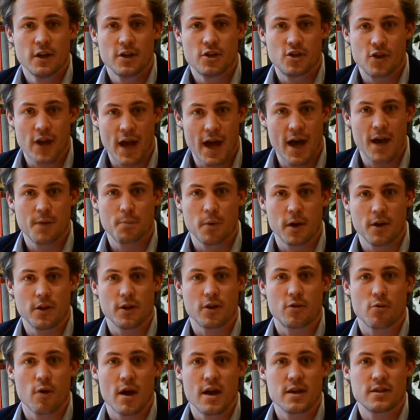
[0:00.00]
chaired by the
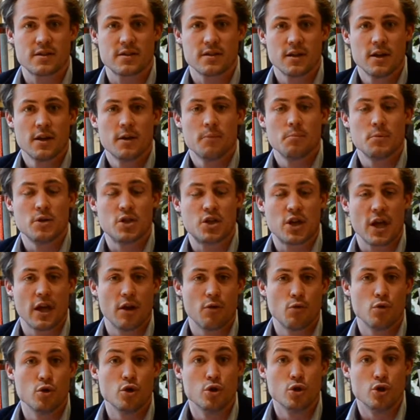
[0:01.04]
great Michel
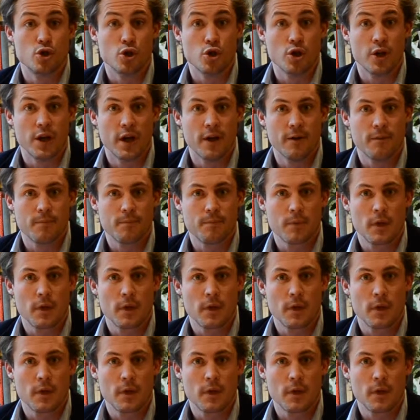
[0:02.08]
Roux Jr.,